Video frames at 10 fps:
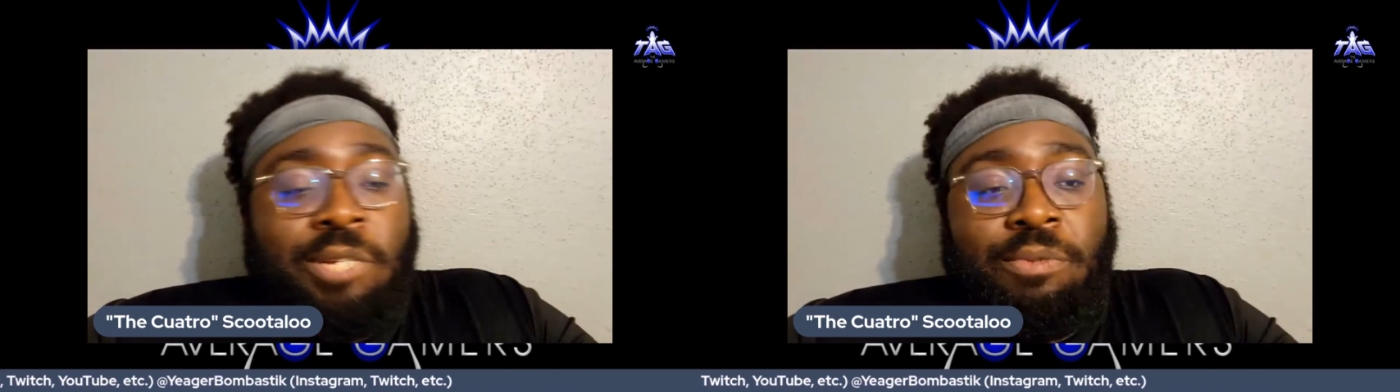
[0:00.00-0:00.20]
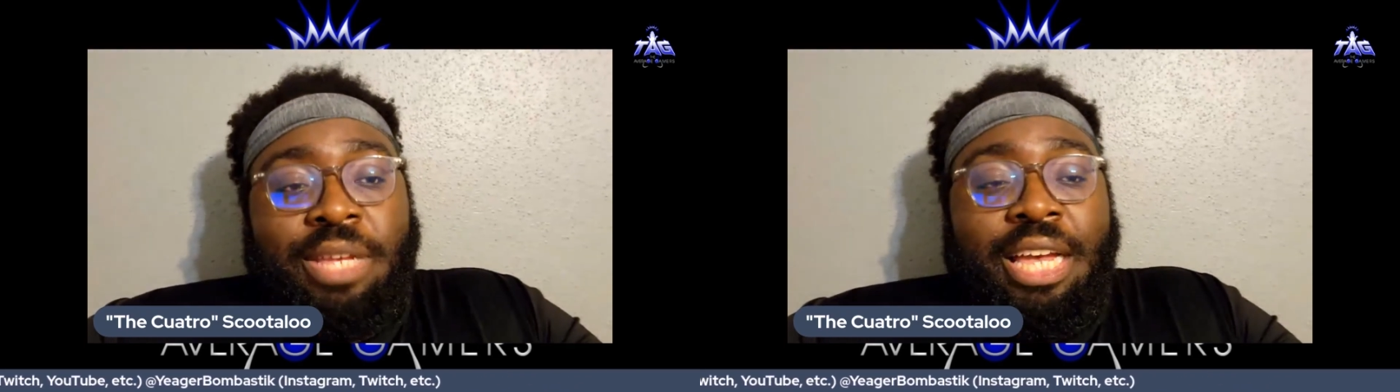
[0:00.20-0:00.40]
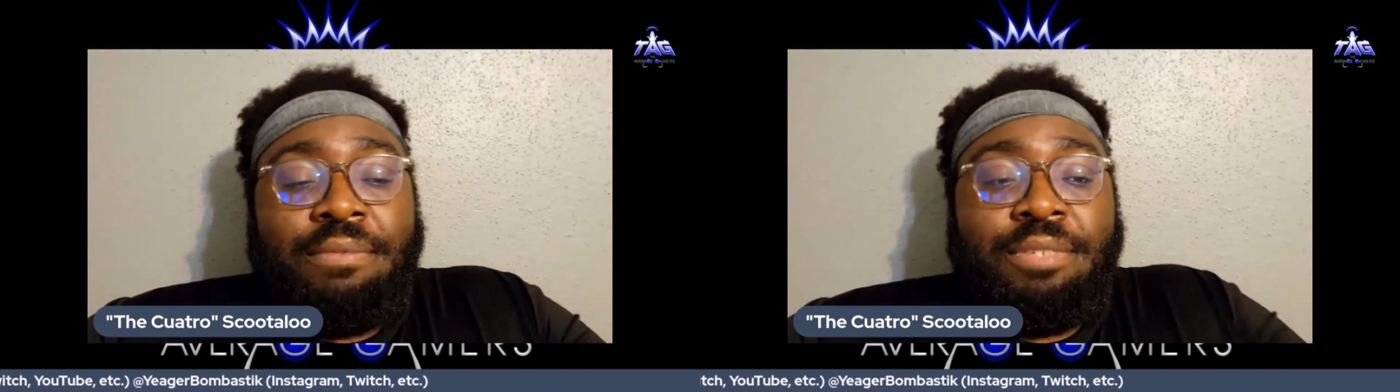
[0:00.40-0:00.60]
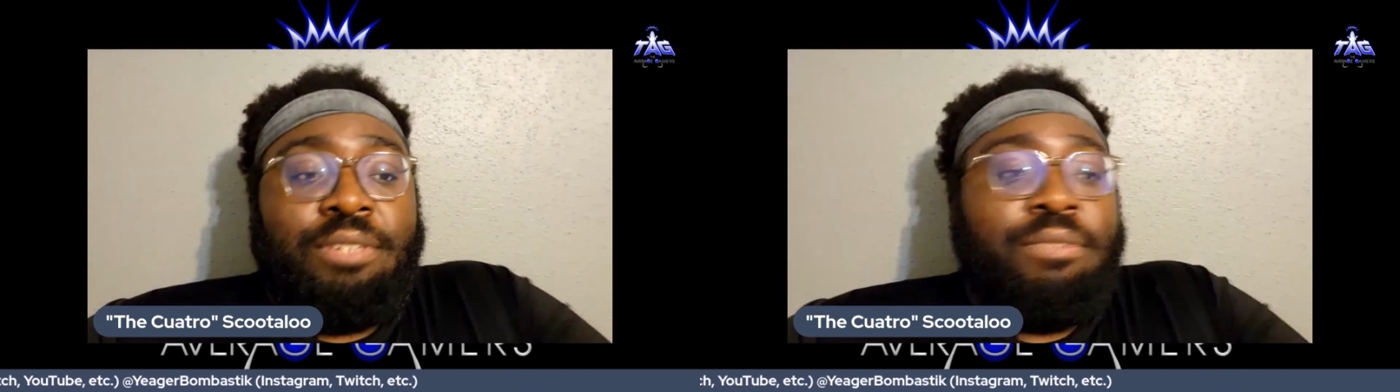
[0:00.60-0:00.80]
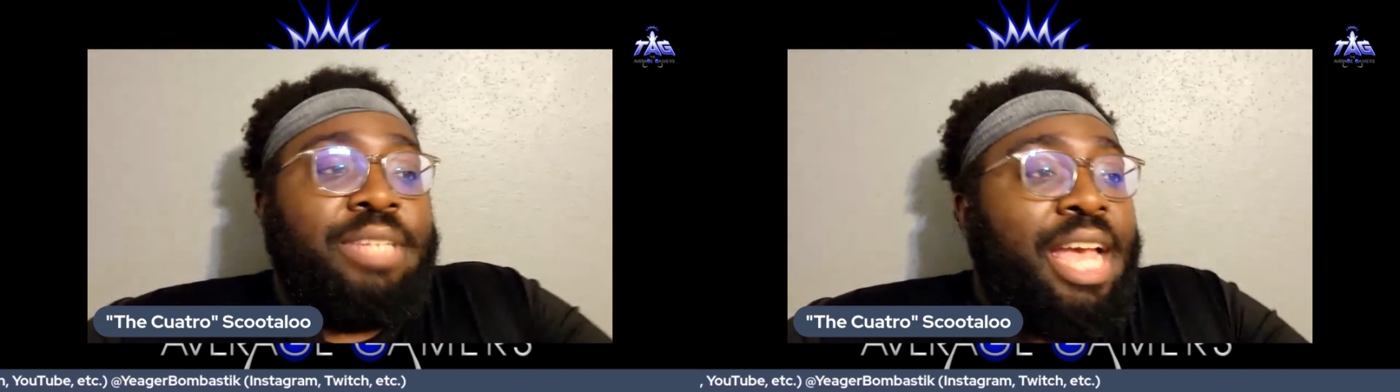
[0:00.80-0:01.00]
We have
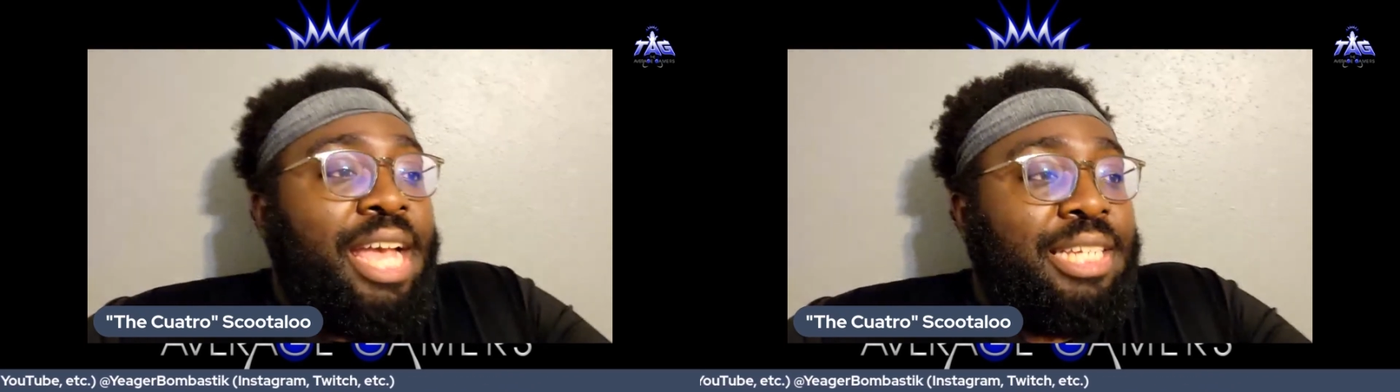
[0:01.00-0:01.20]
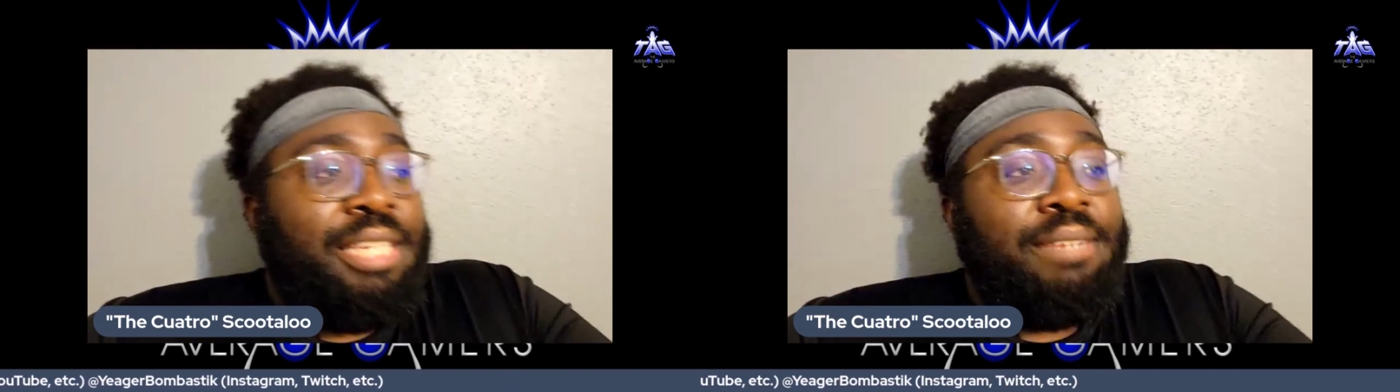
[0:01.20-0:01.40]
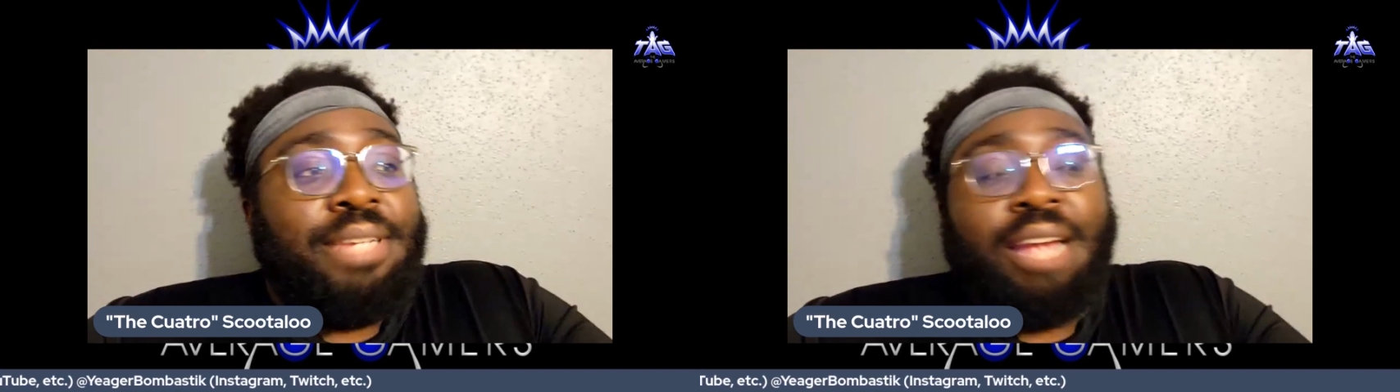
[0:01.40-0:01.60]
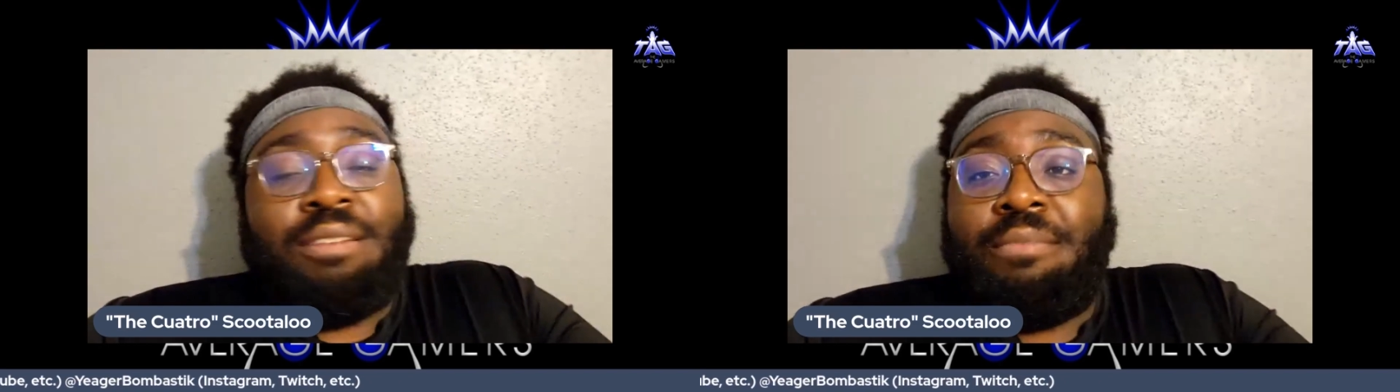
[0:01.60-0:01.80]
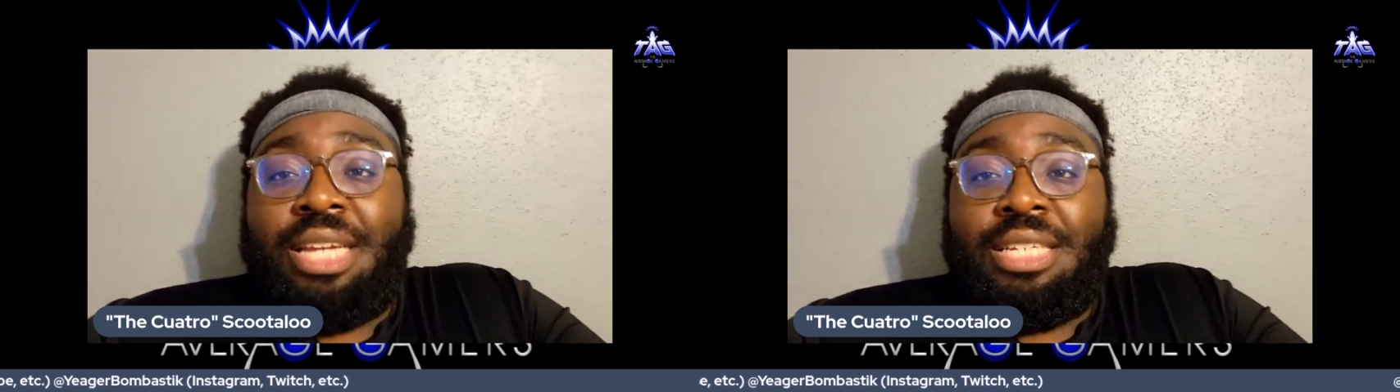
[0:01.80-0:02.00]
two tag team
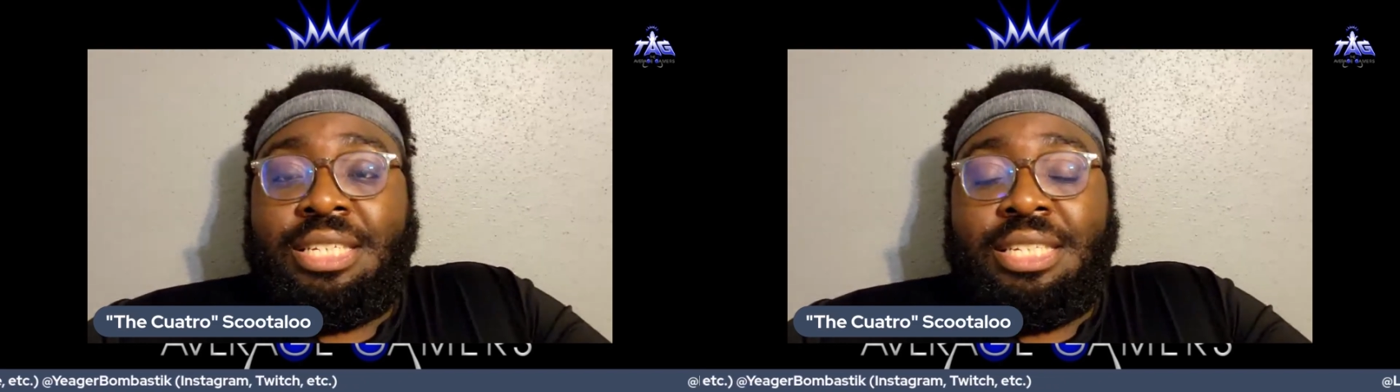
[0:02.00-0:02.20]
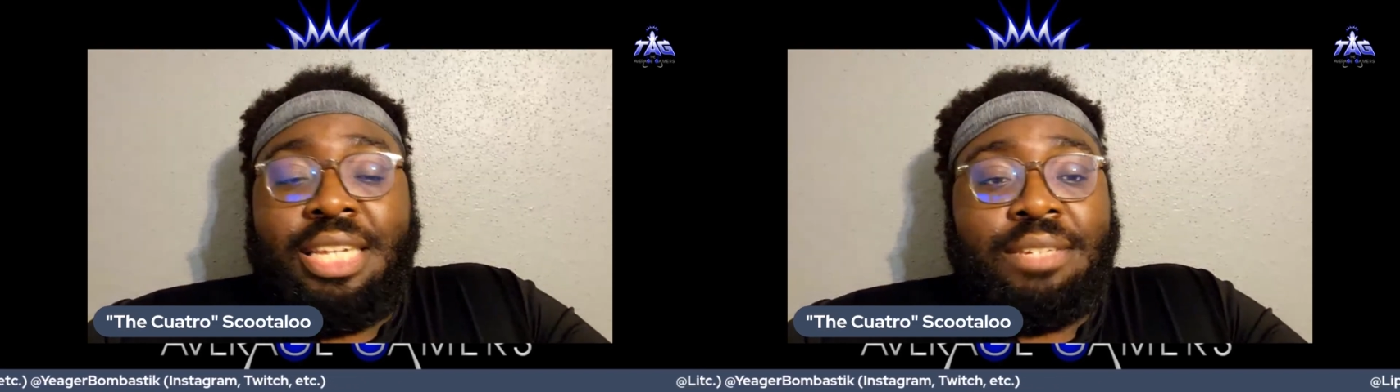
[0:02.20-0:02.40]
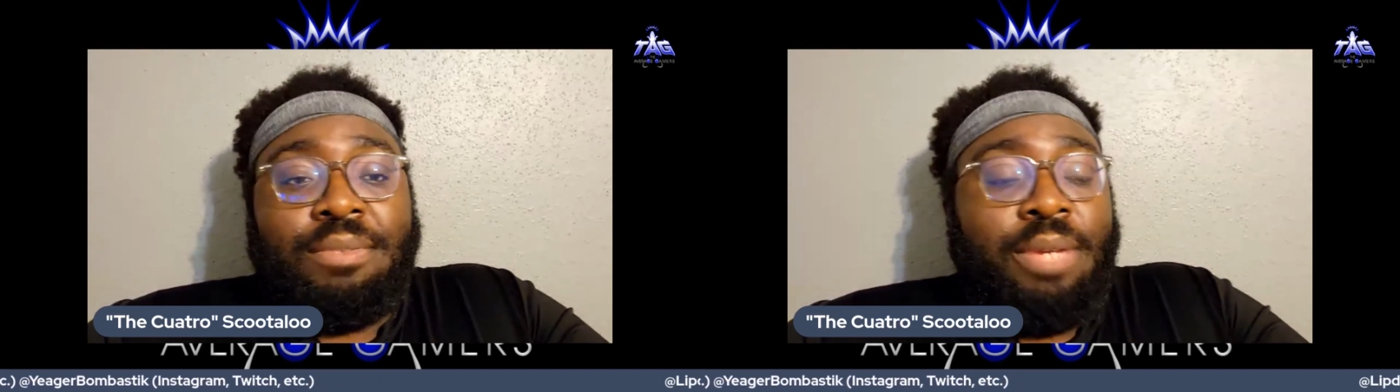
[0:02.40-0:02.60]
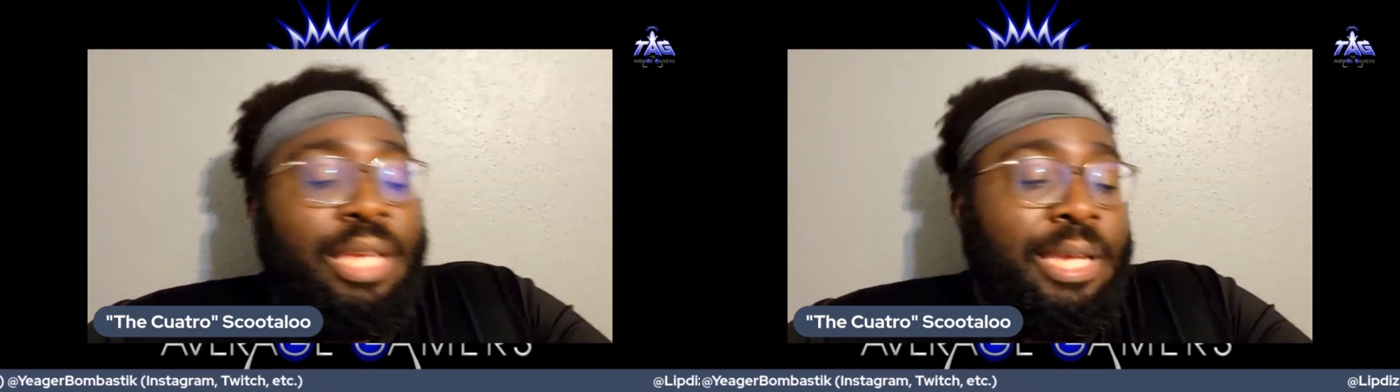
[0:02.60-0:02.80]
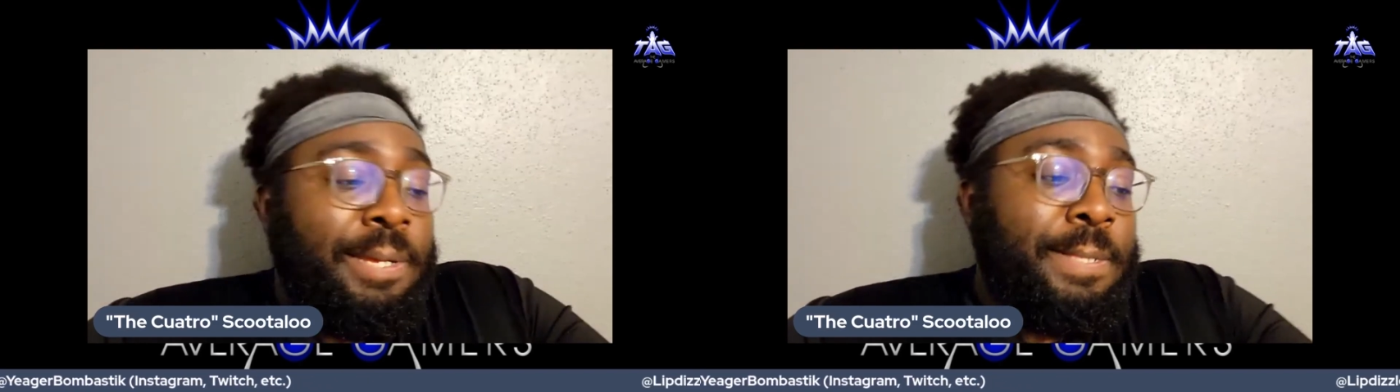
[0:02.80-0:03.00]
title matches next week.